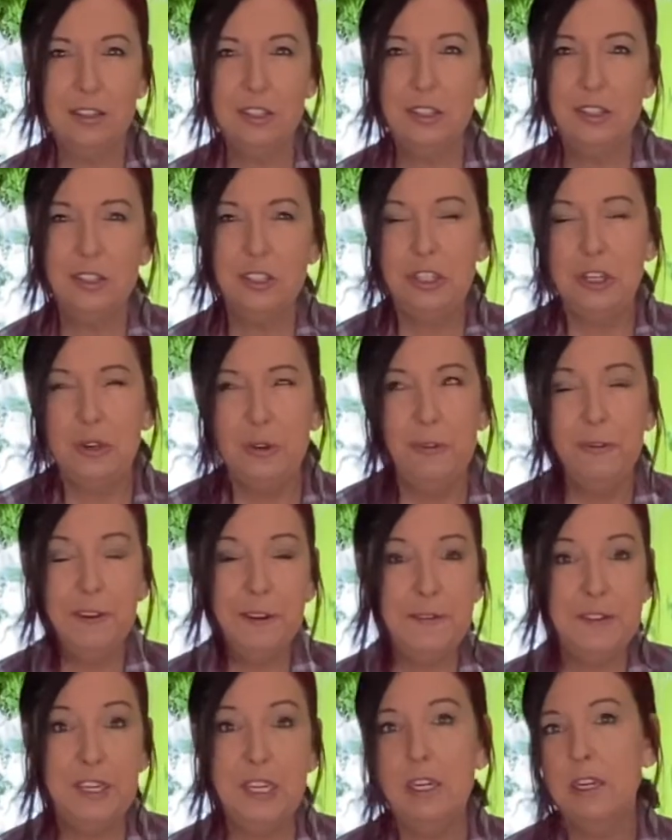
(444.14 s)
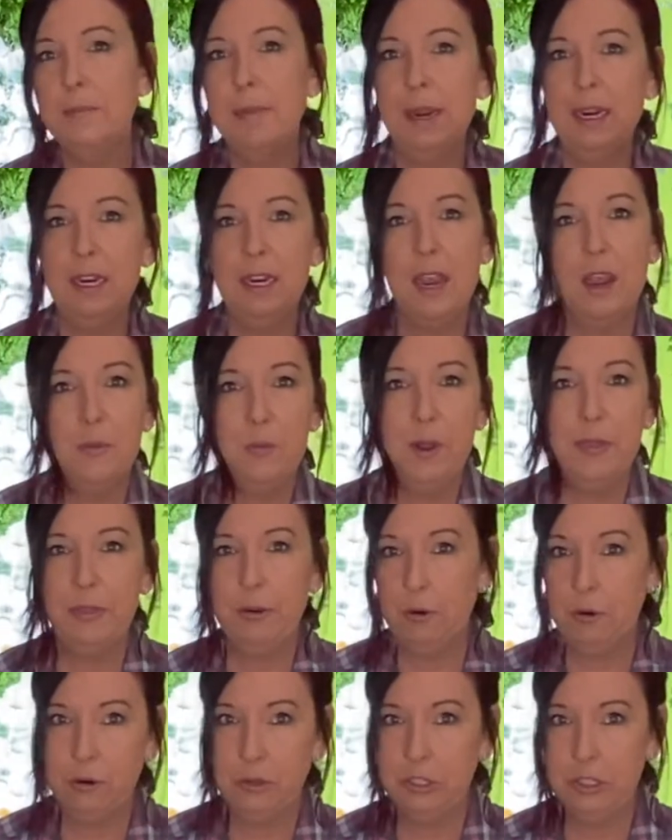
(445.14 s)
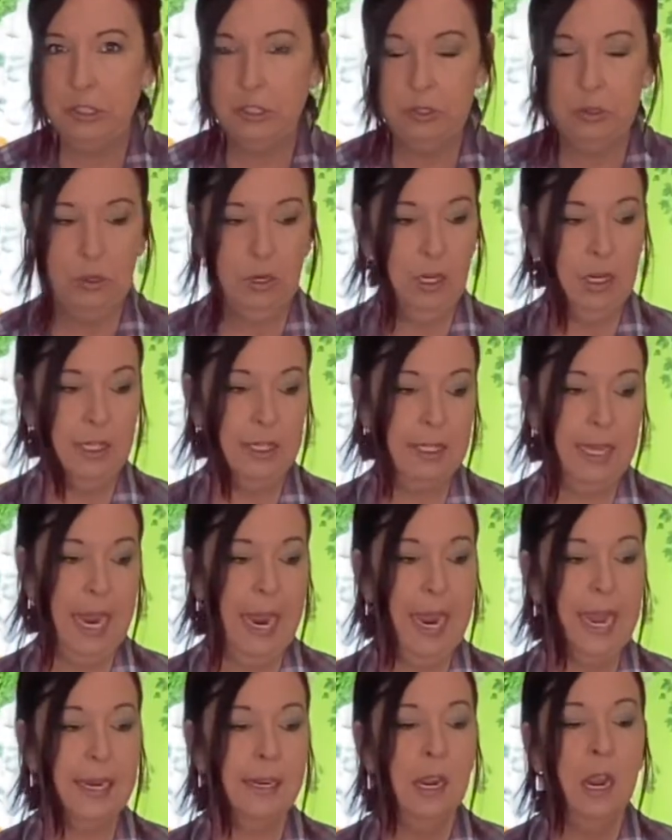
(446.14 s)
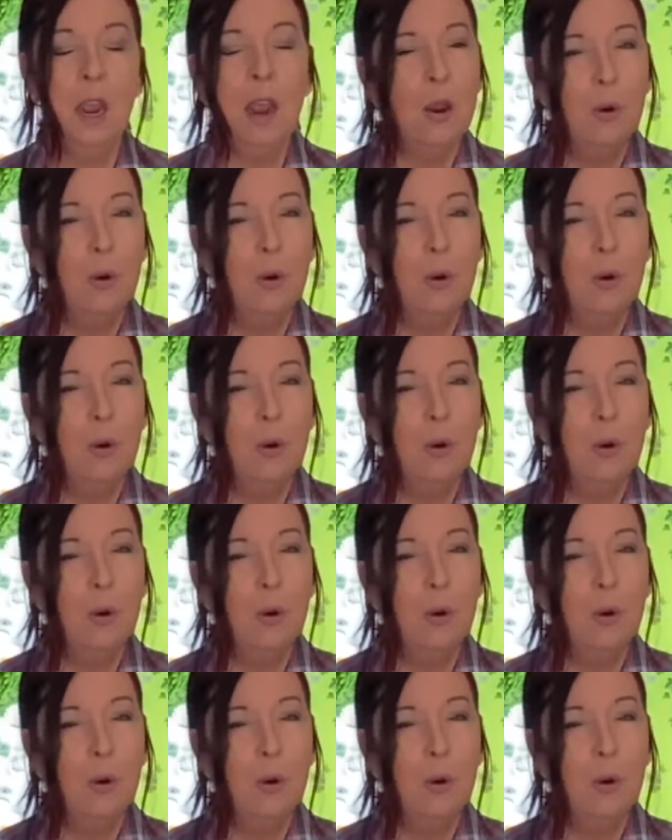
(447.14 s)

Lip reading: $2.50, depending on what the grocery store is at.